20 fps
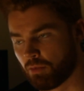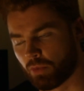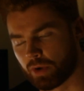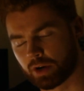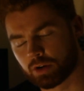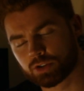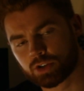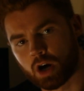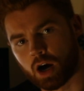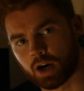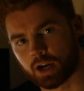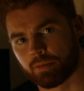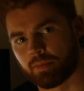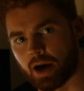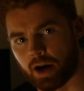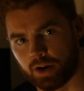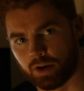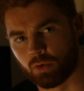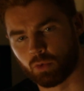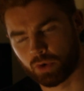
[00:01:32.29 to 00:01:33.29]
we don't talk
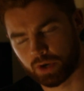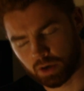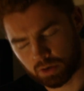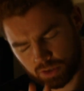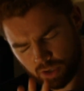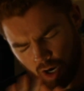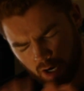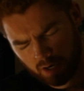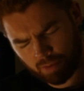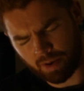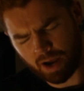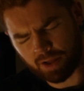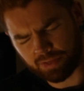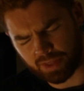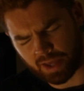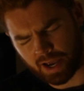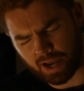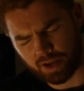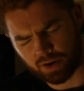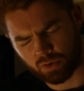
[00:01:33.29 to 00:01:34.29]
about it. We don't talk
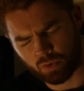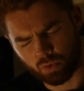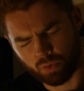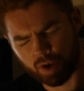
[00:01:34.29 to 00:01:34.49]
about that.